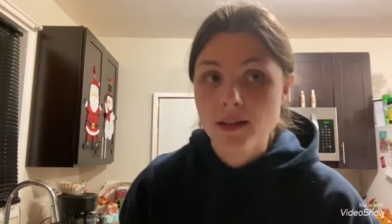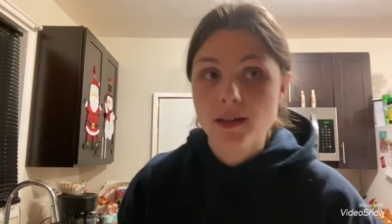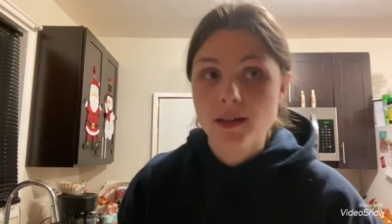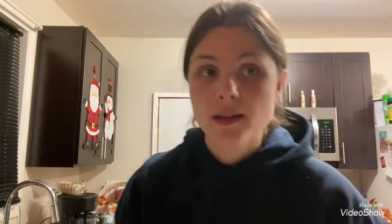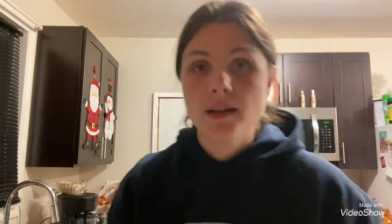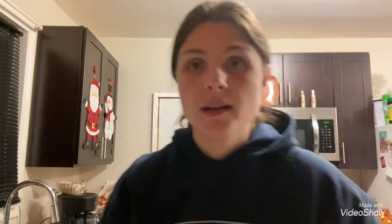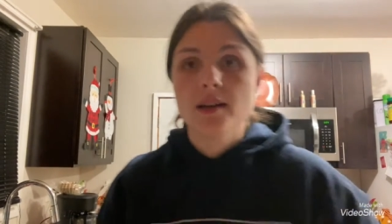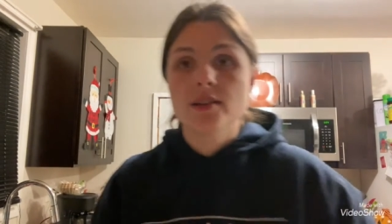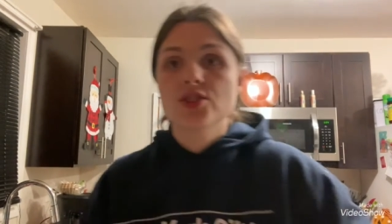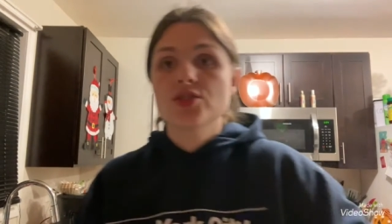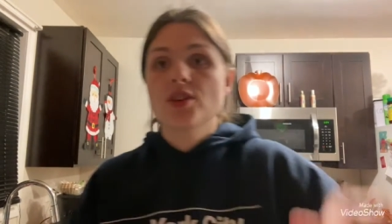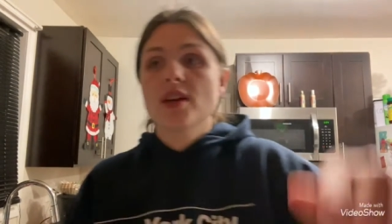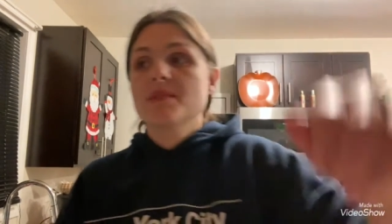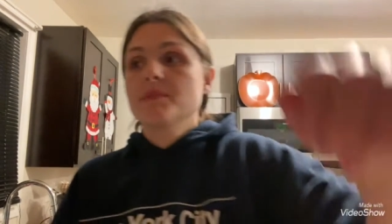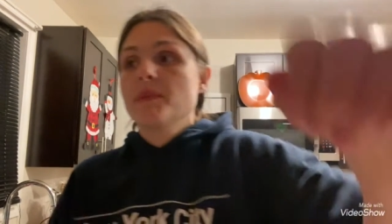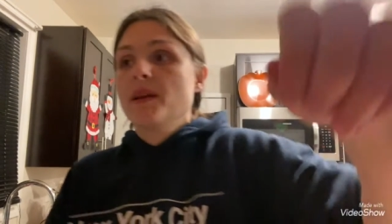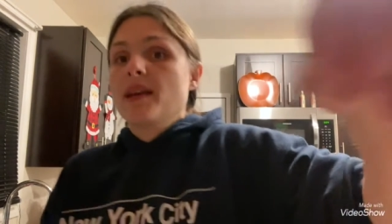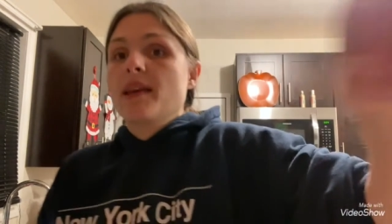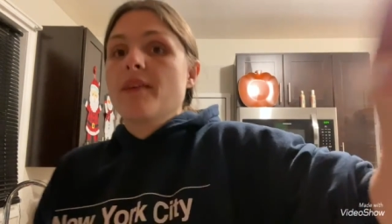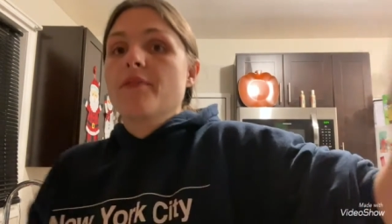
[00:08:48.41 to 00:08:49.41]
Uh-huh, she likes
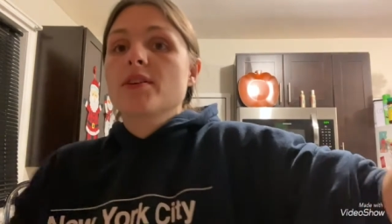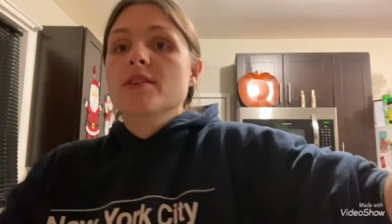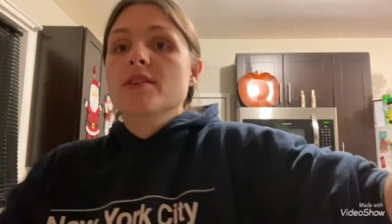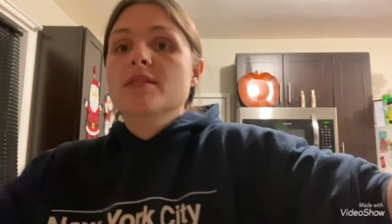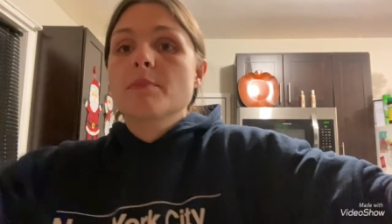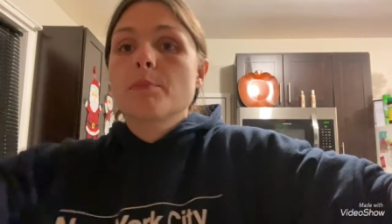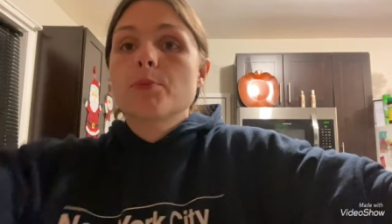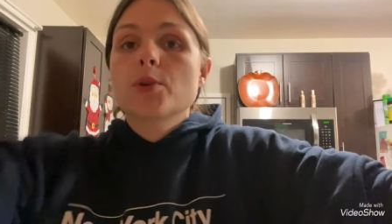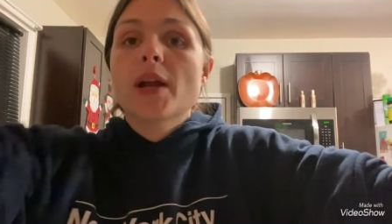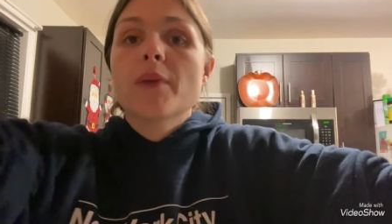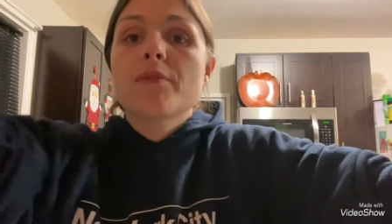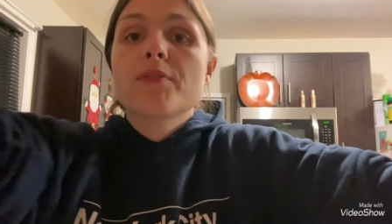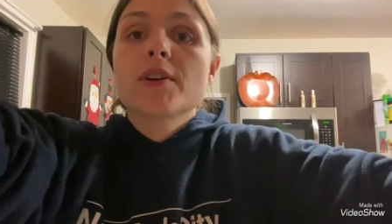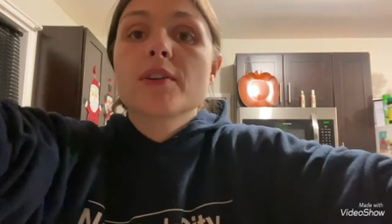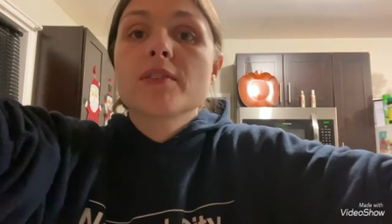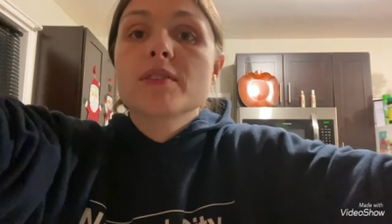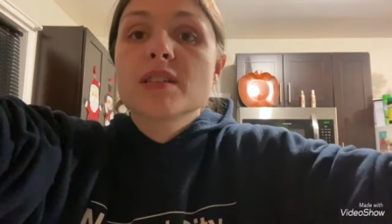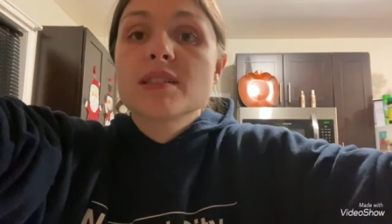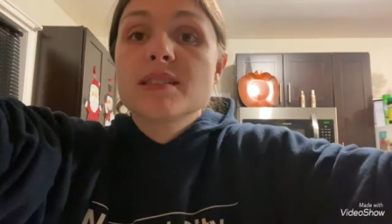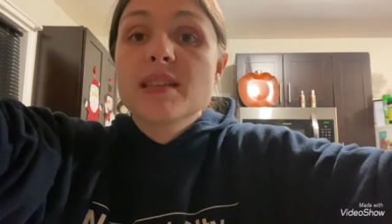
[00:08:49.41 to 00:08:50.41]
me to give her some bread for
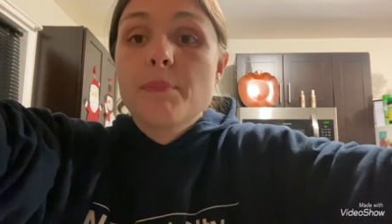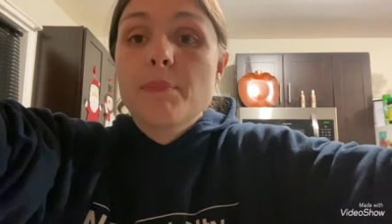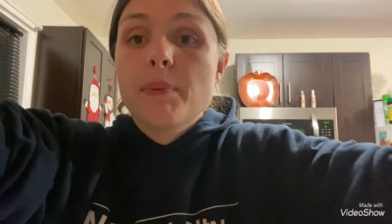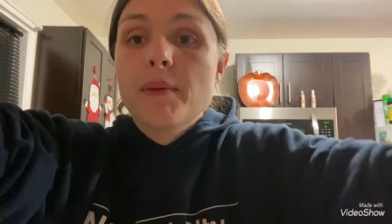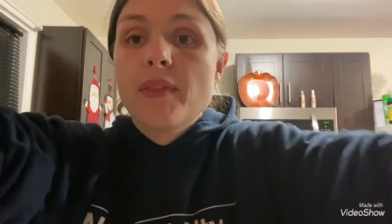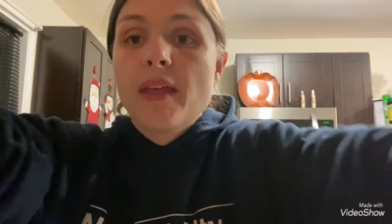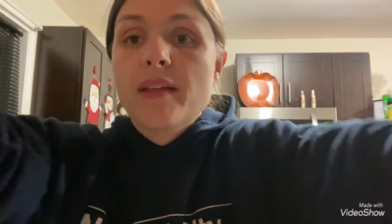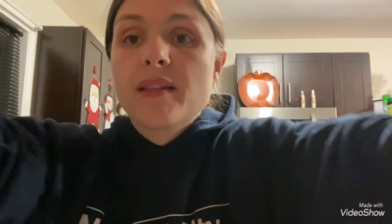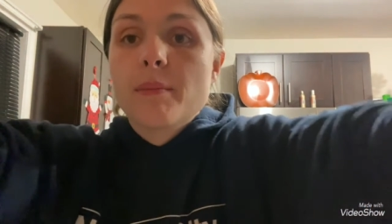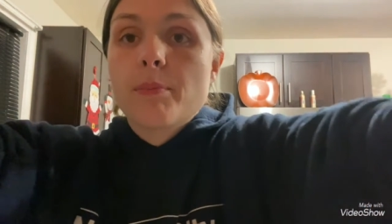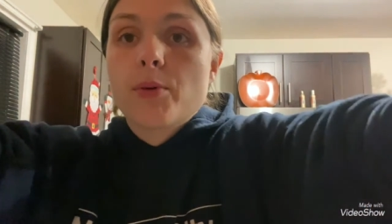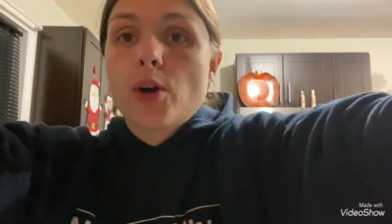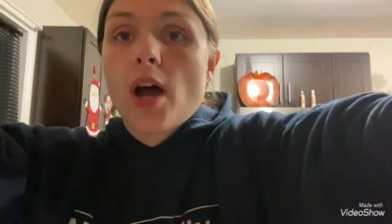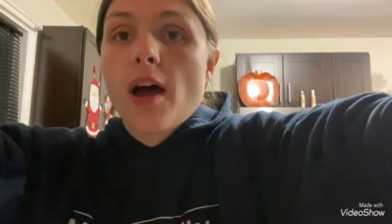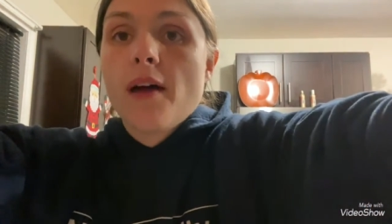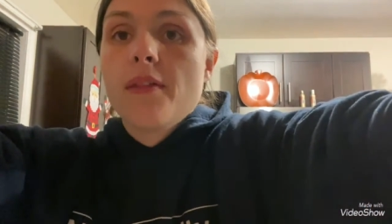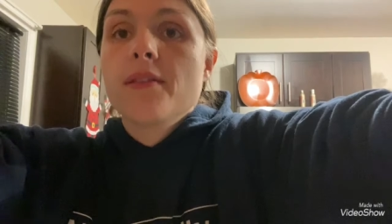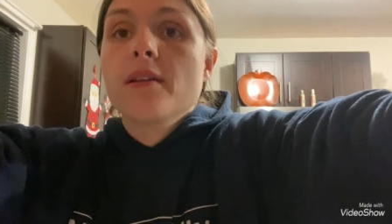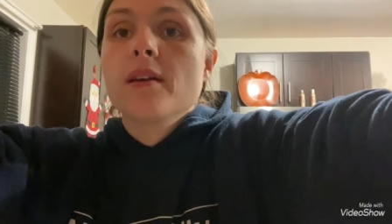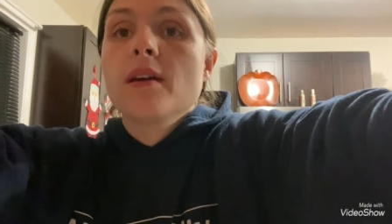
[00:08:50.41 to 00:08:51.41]
to dip in like the
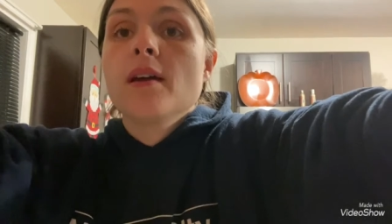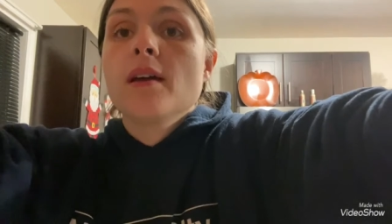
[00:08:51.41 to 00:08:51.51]
broth.